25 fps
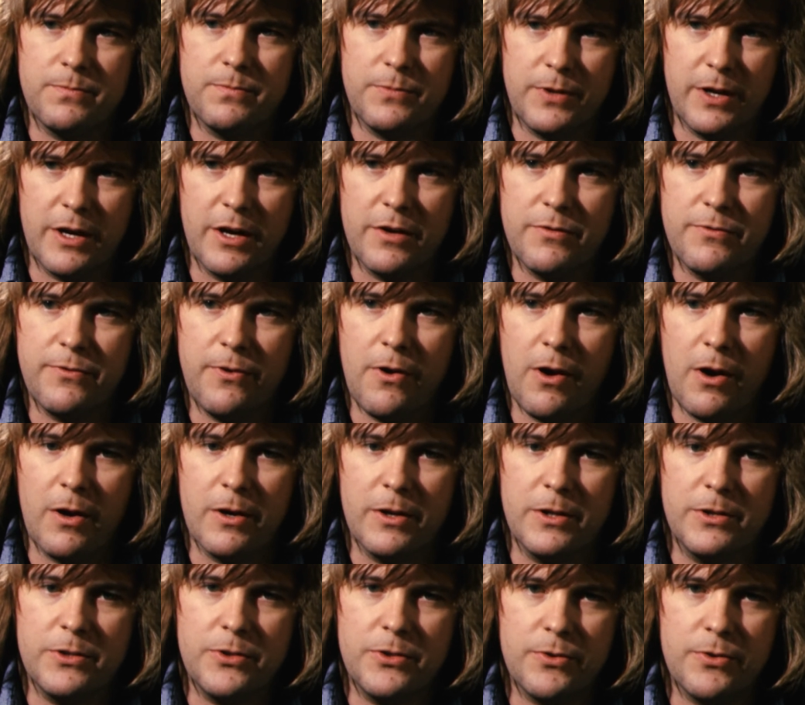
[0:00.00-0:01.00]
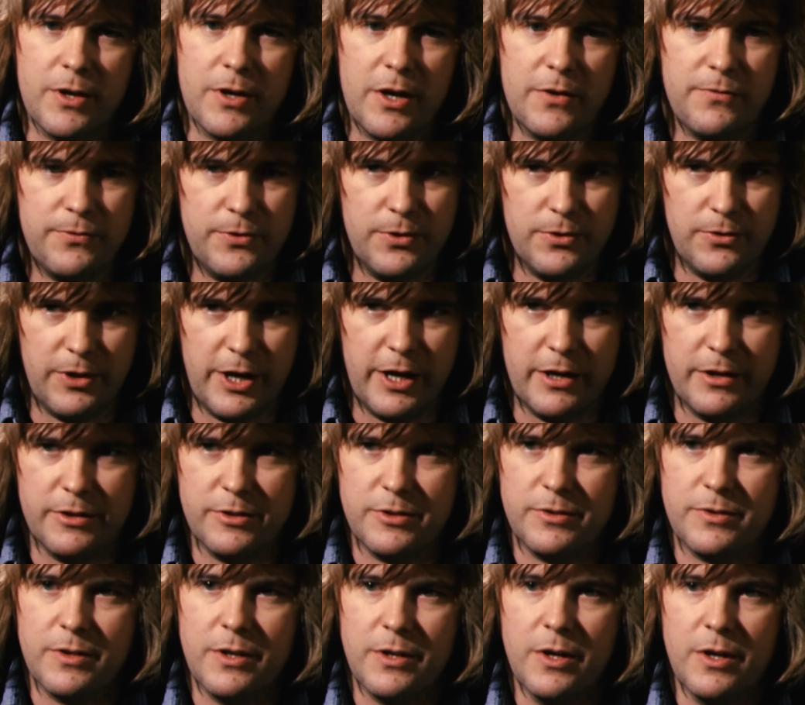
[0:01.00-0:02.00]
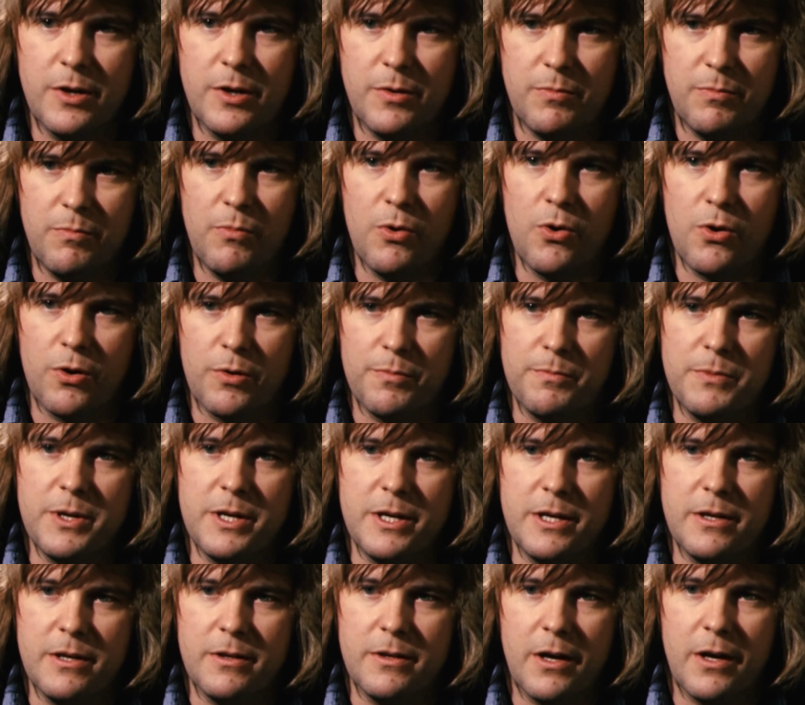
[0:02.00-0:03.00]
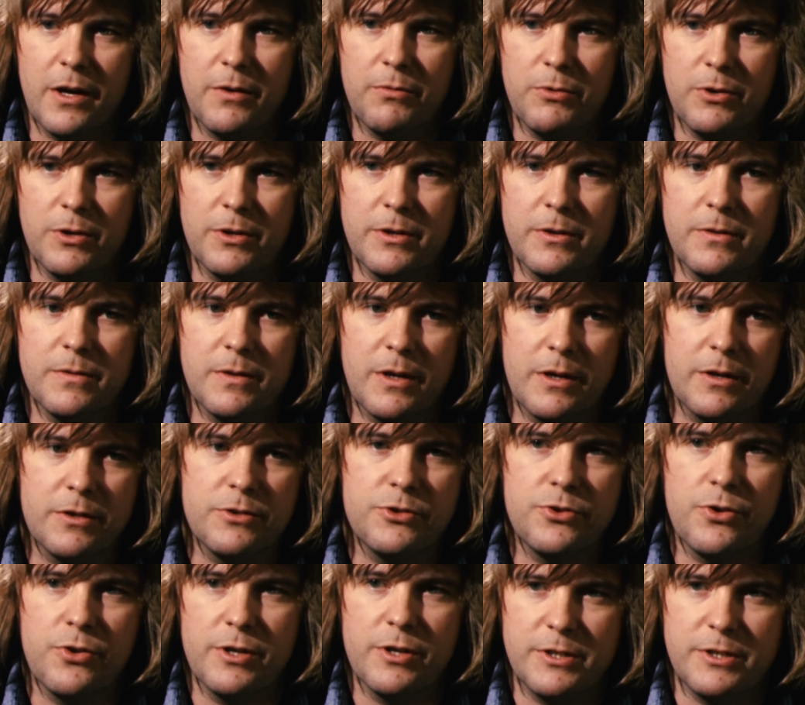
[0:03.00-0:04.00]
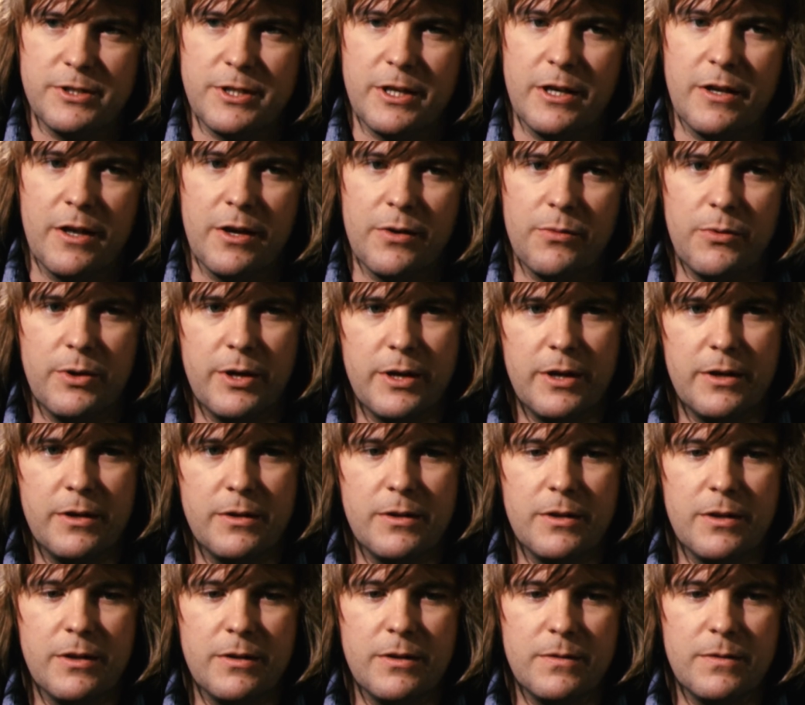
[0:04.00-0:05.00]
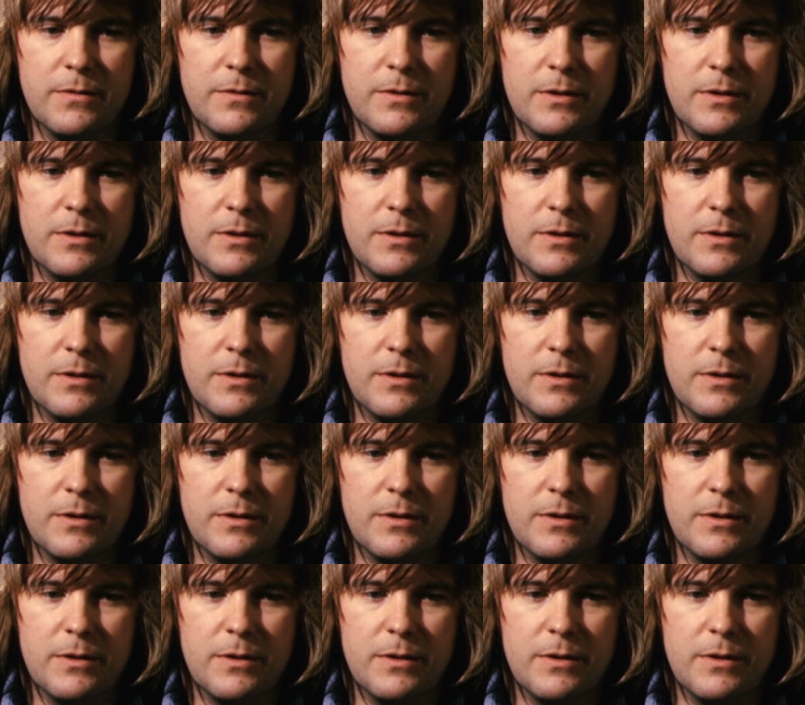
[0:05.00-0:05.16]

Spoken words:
that I've fallen into, and I feel that is more me. I really enjoy singing that way, and